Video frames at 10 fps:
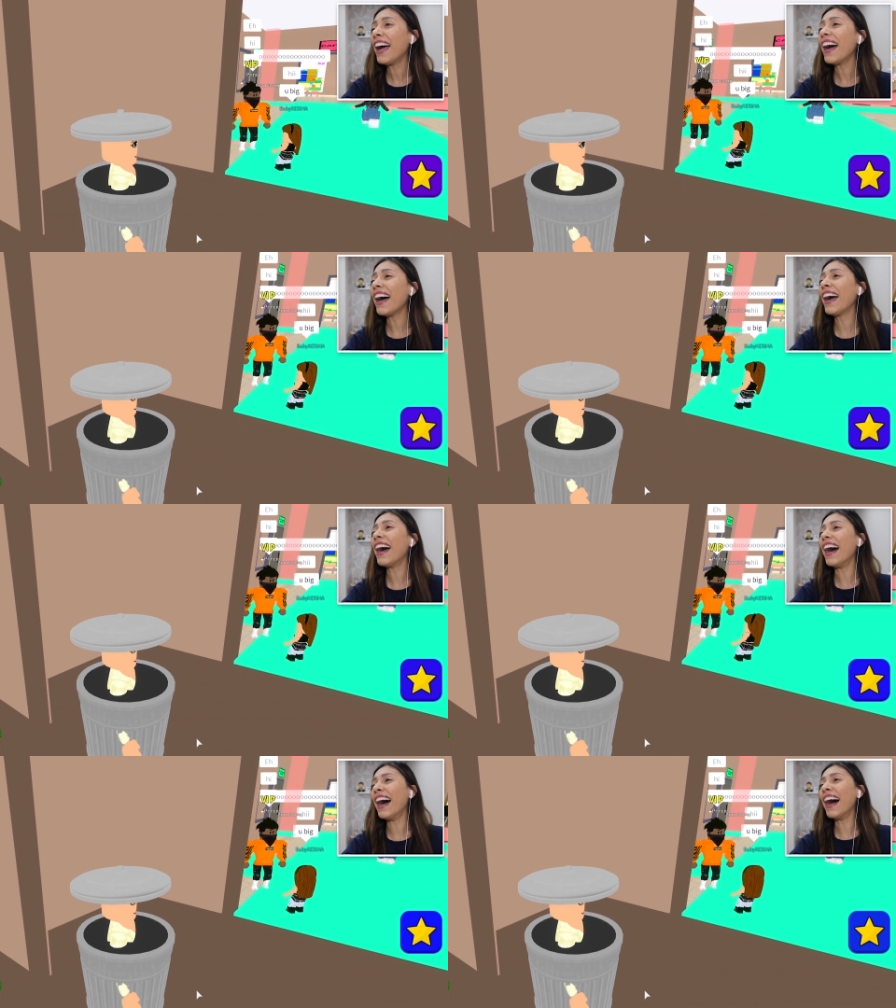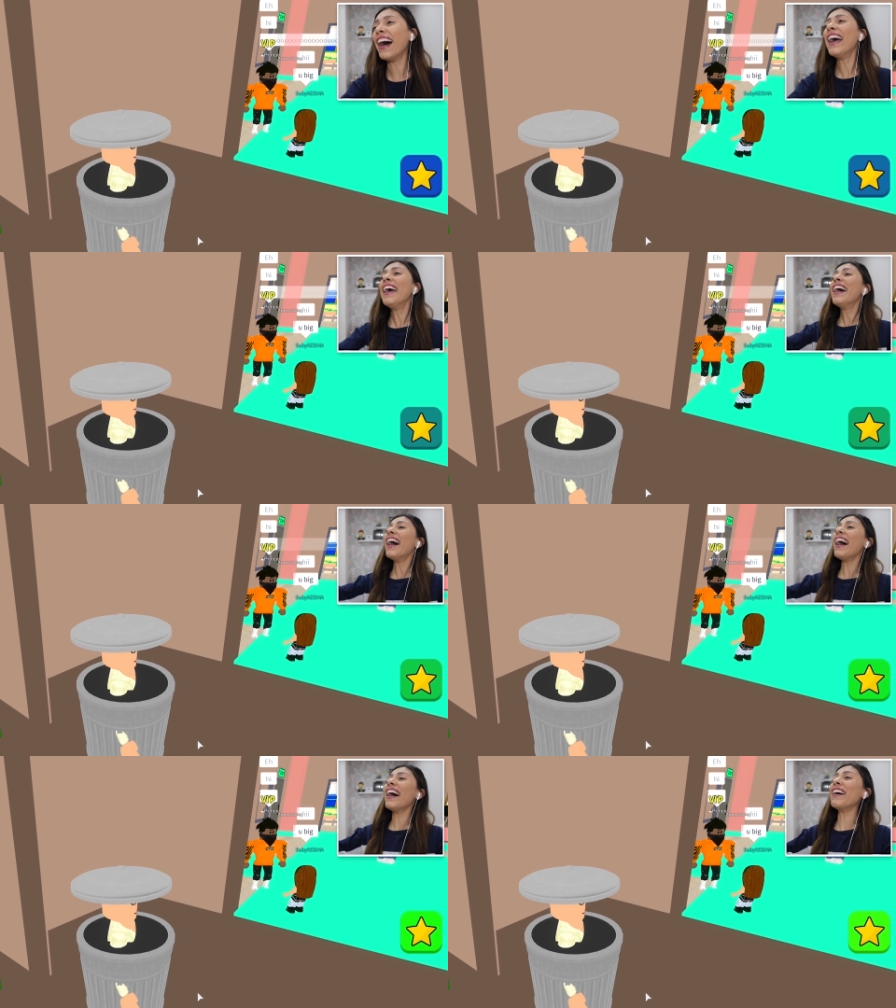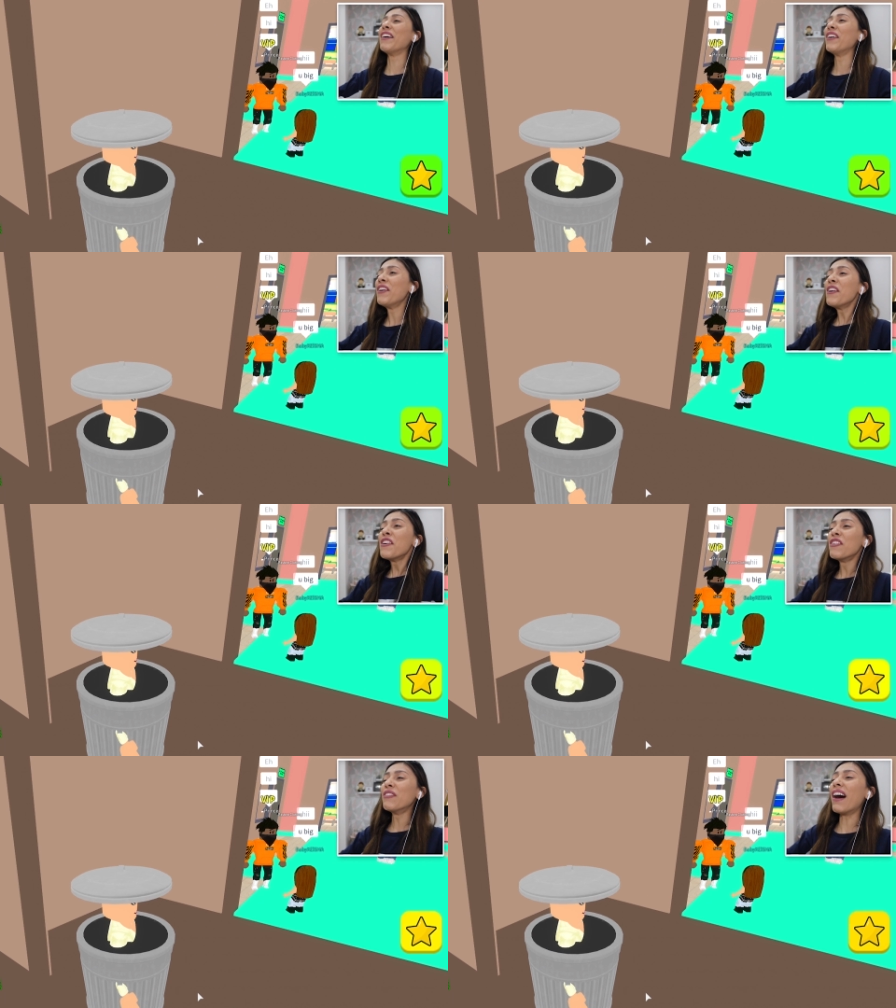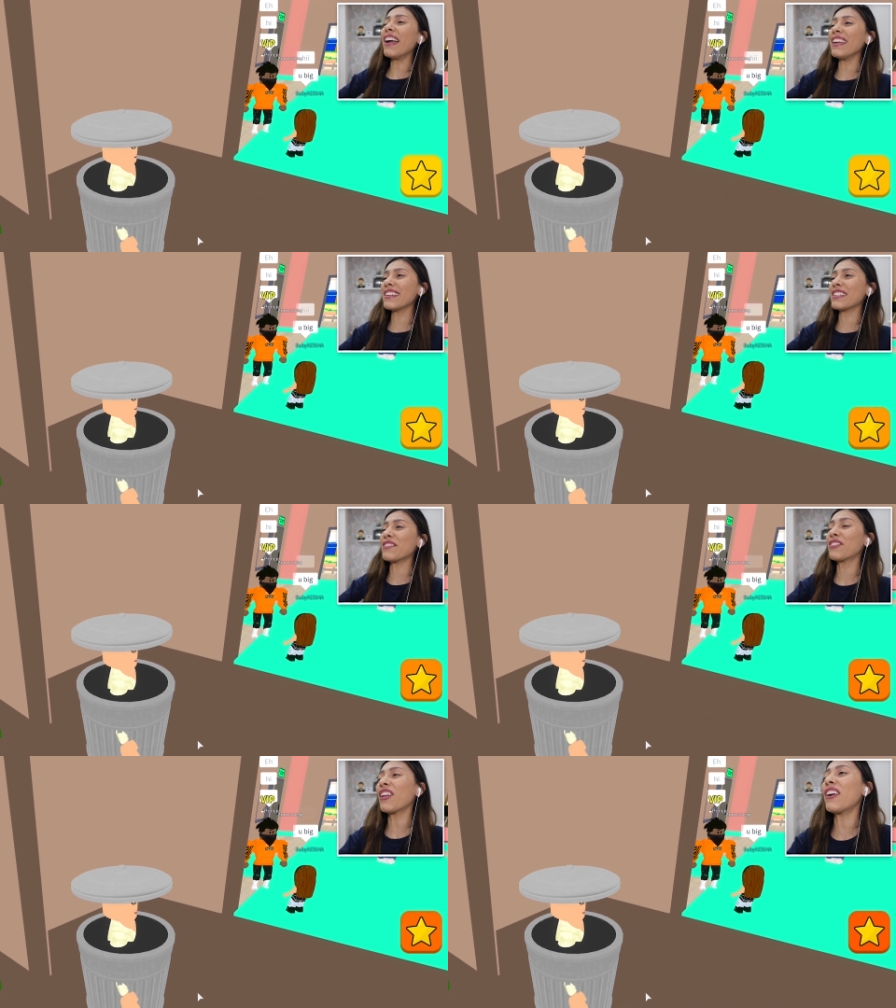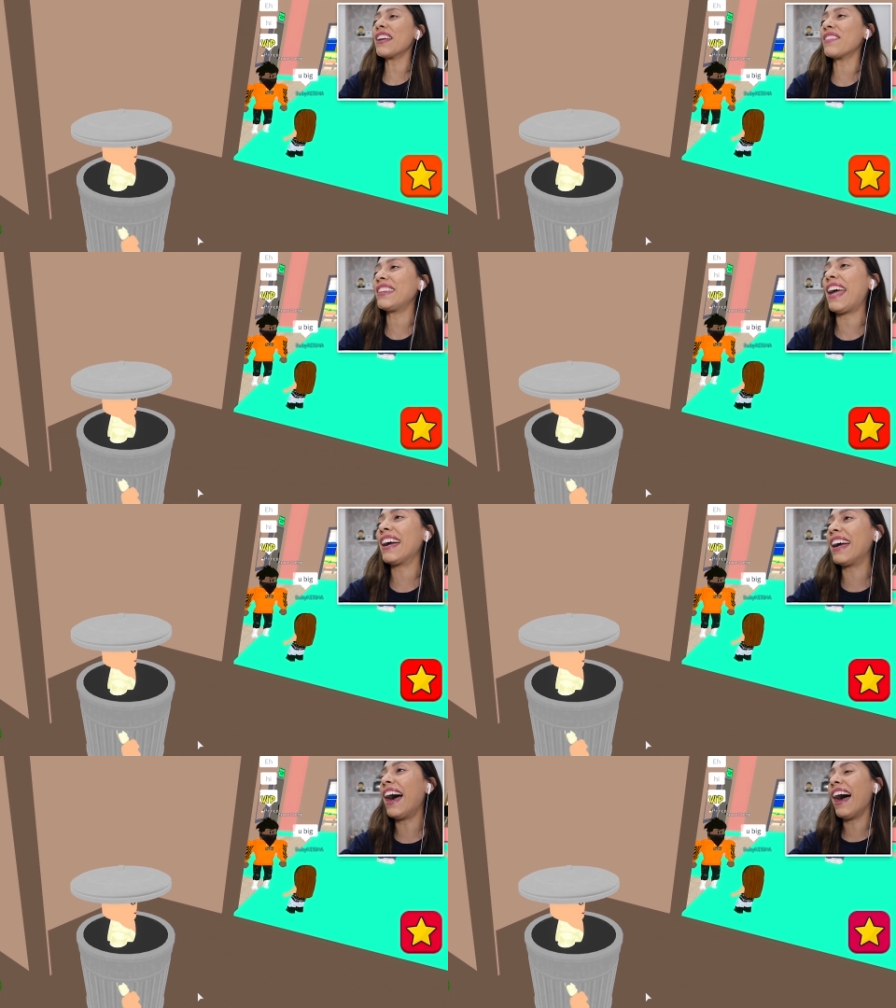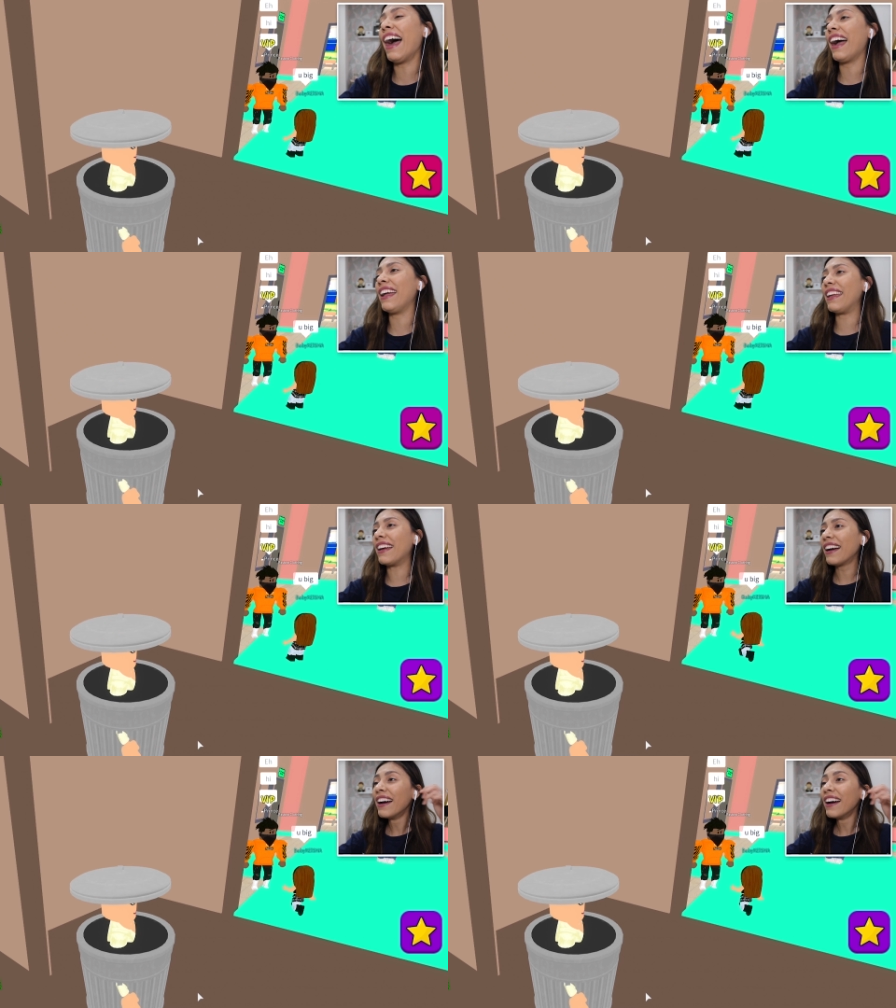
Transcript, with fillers: oh, why is she flirting with that guy?